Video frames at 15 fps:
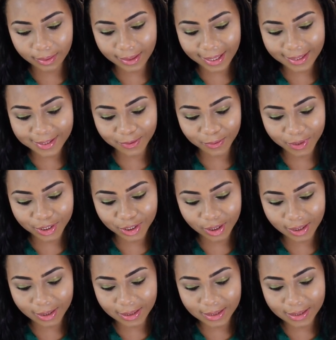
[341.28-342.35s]
next
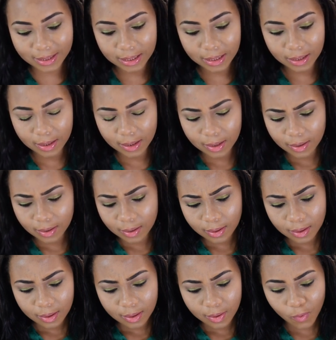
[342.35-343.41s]
question is,
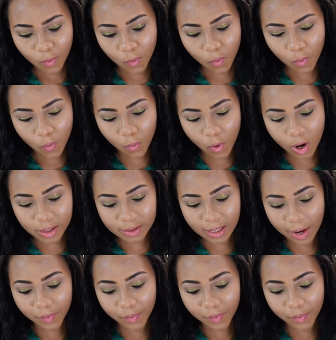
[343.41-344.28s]
what